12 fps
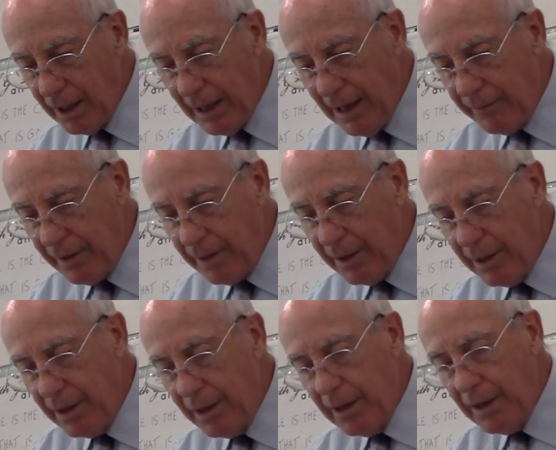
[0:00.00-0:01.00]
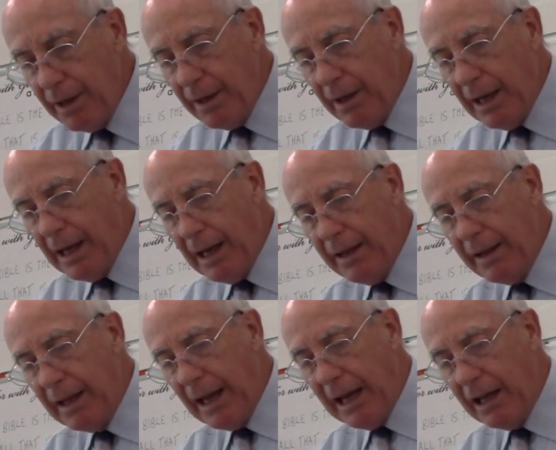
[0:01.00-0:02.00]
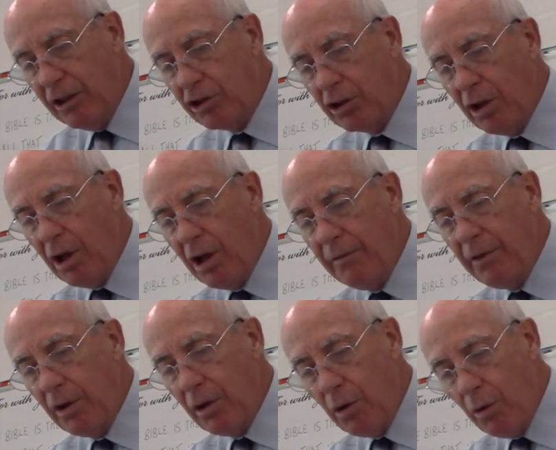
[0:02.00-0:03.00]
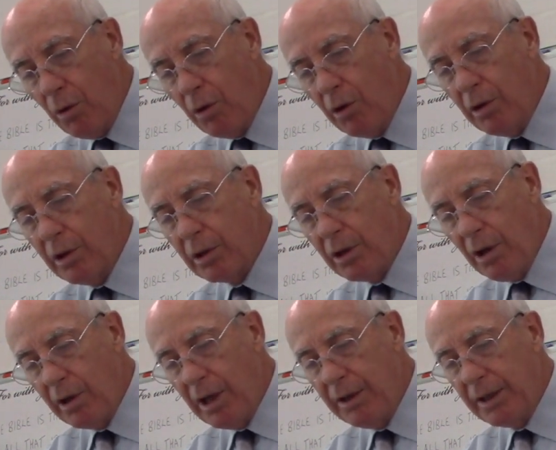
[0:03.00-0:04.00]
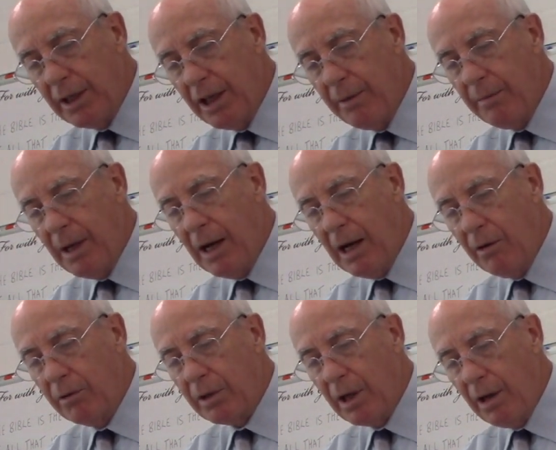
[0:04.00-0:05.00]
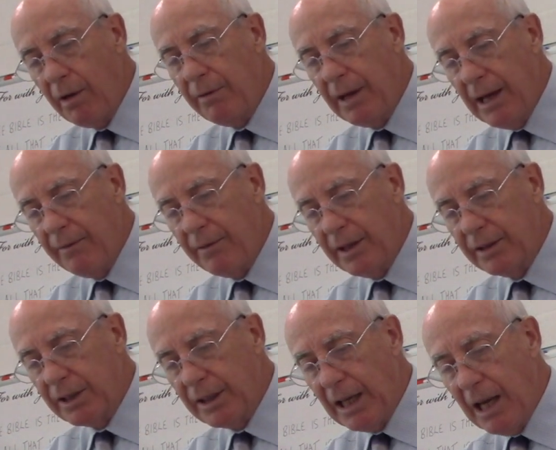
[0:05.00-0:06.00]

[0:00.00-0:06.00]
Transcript: 11, and the angel of the Lord called unto him out of heaven and said,